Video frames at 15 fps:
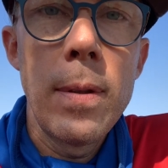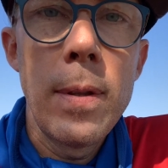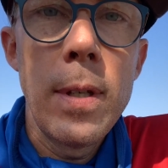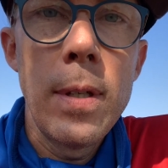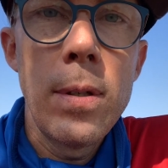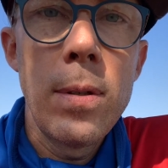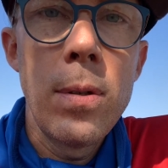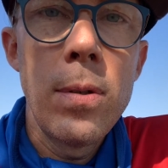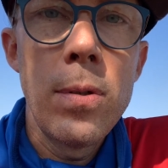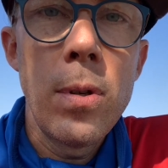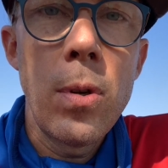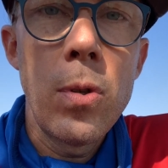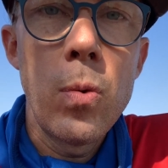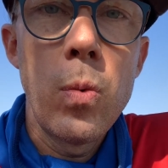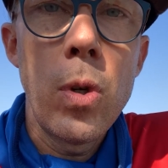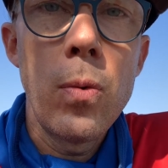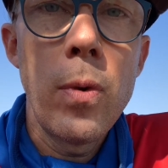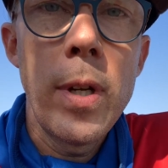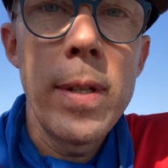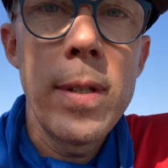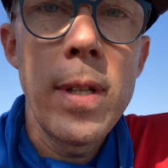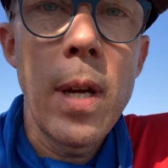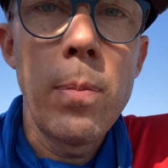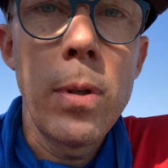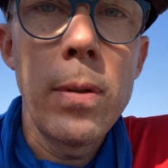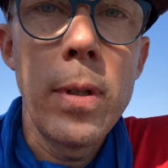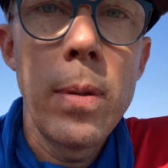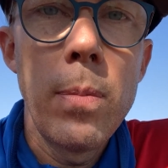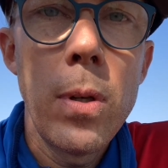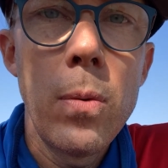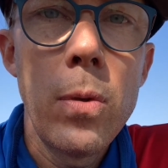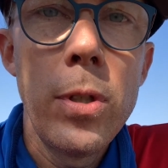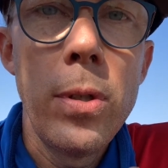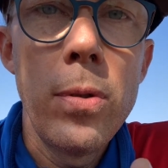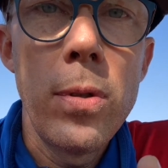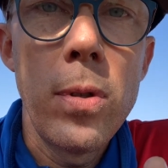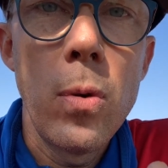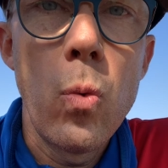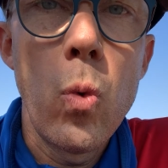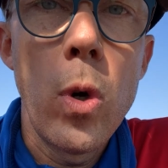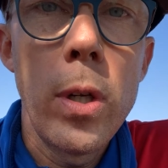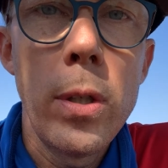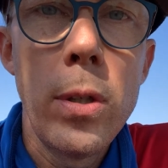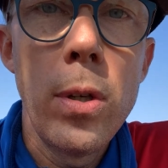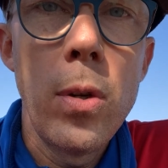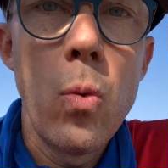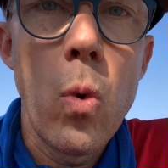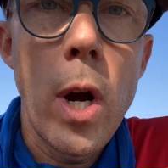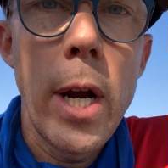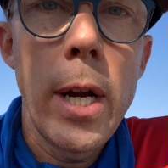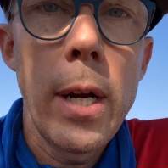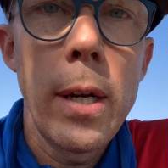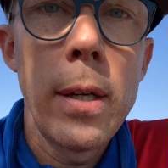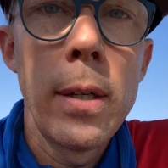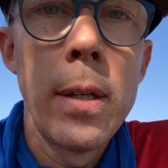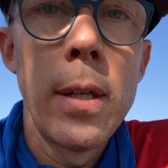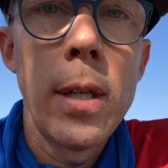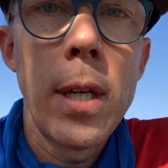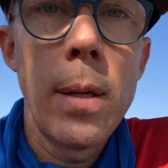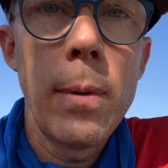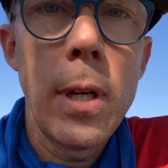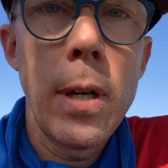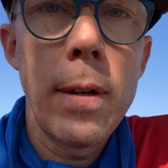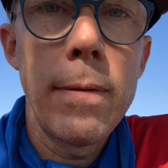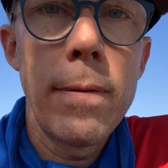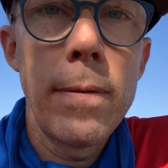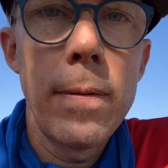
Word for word: these two zones will run separately, but we'll use the one good wire coming off